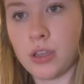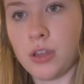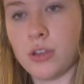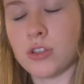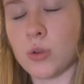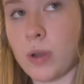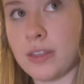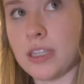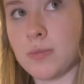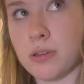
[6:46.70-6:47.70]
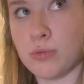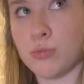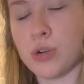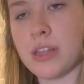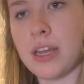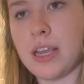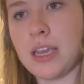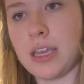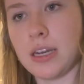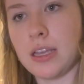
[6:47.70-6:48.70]
So when these people breathe it
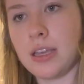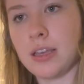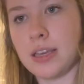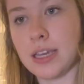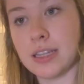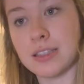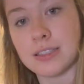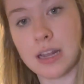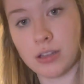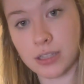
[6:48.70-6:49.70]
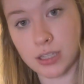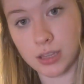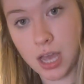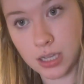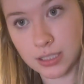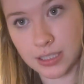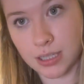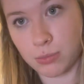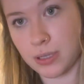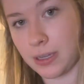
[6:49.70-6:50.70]
in, it can settle in the lungs, it
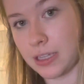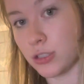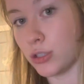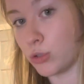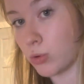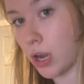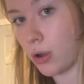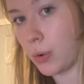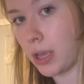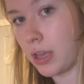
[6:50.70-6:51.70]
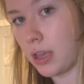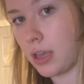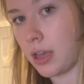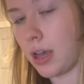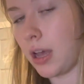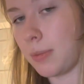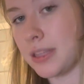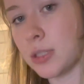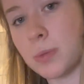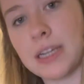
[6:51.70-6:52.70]
can begin to grow, and
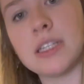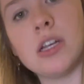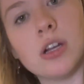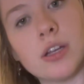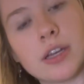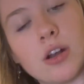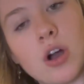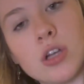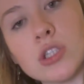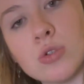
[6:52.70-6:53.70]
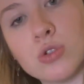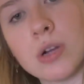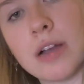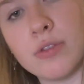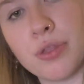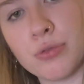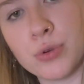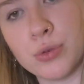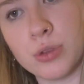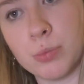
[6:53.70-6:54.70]
this bacteria can also travel
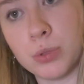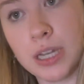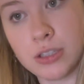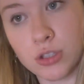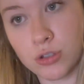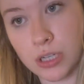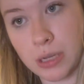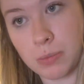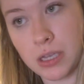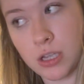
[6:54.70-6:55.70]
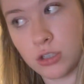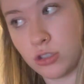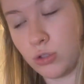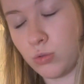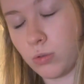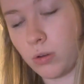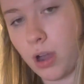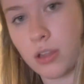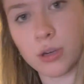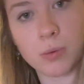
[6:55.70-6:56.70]
through the bloodstream to
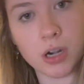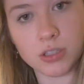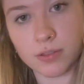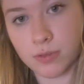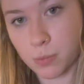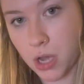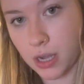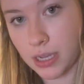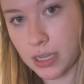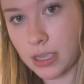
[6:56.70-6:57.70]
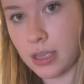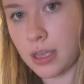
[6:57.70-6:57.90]
other parts of the body.